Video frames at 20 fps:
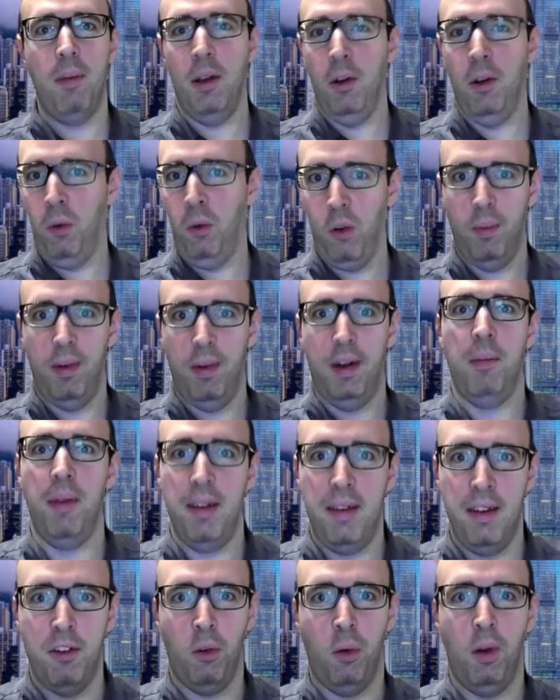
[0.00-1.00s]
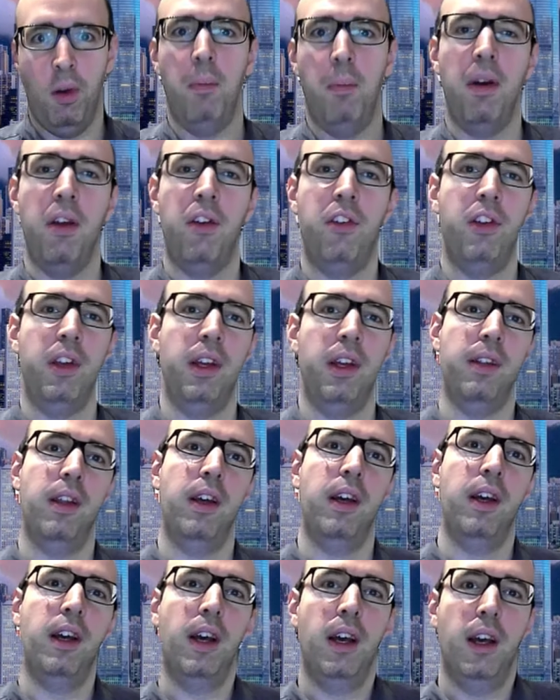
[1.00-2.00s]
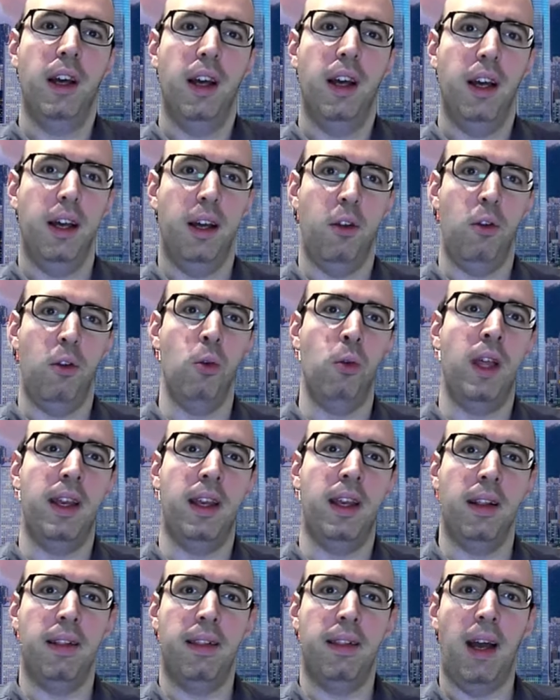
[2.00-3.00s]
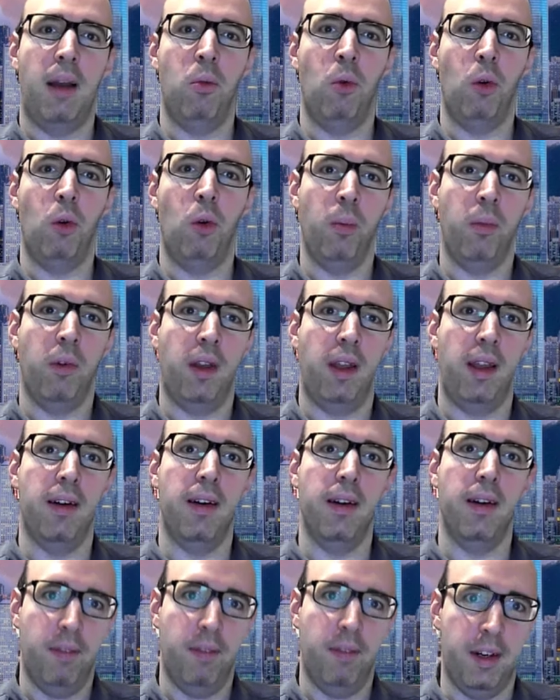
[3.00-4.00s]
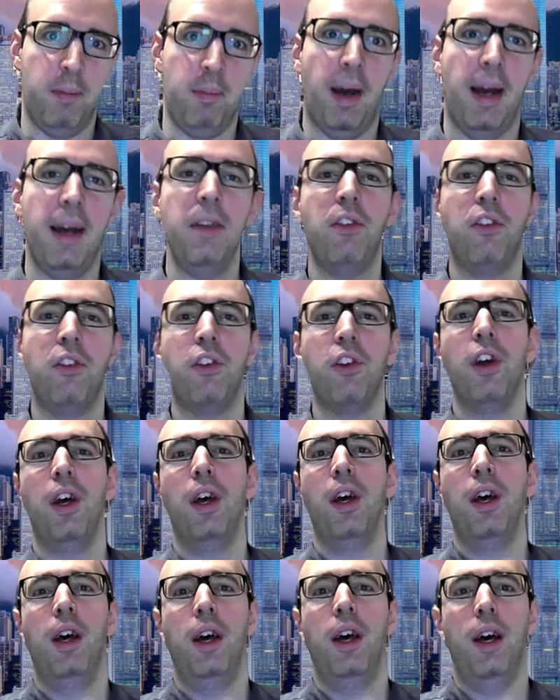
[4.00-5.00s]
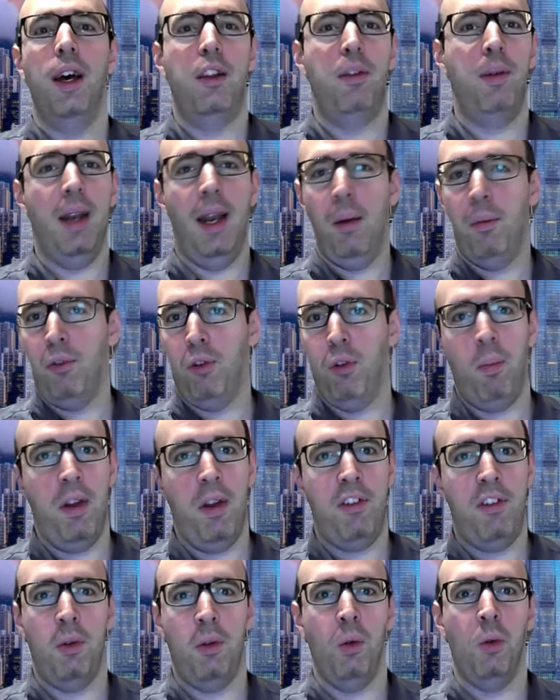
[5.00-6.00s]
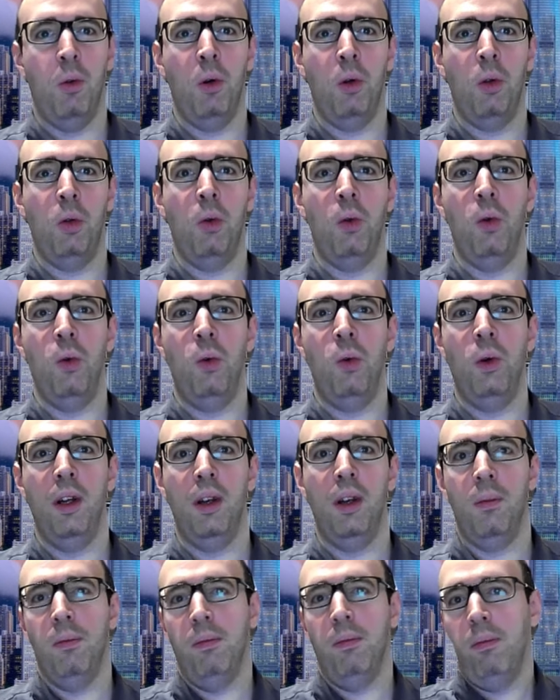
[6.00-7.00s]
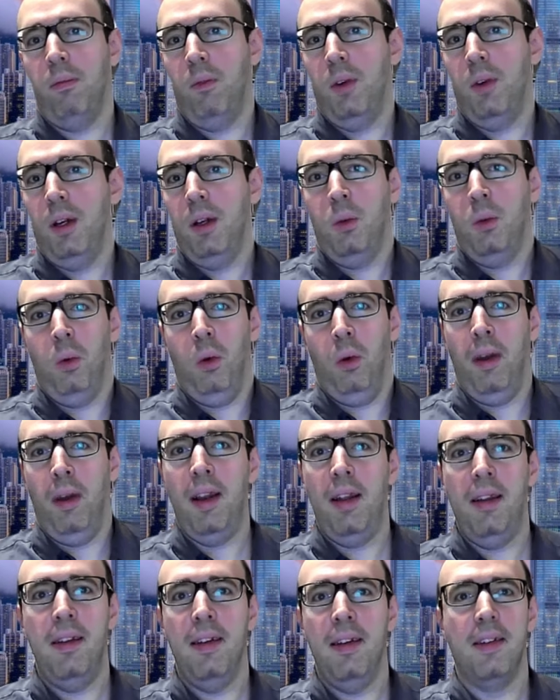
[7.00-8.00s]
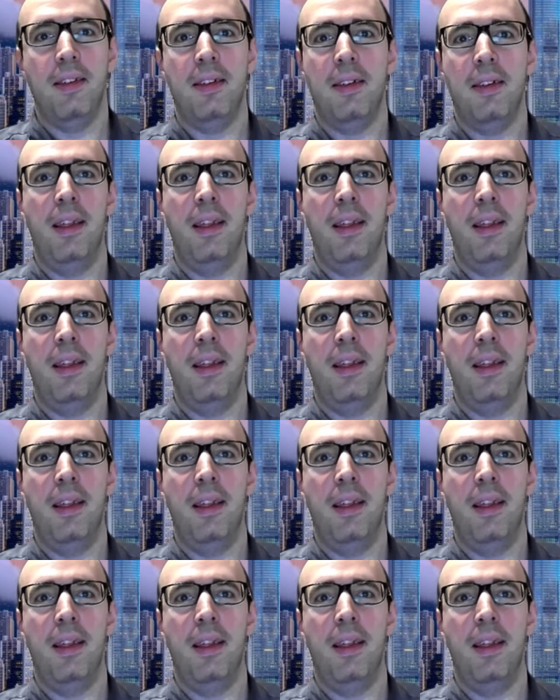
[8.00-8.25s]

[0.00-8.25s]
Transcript: I know you're very busy, so I appreciate uh, you taking the time to come here uh, very much. It's an absolute pleasure to talk to you and well, to all my listeners.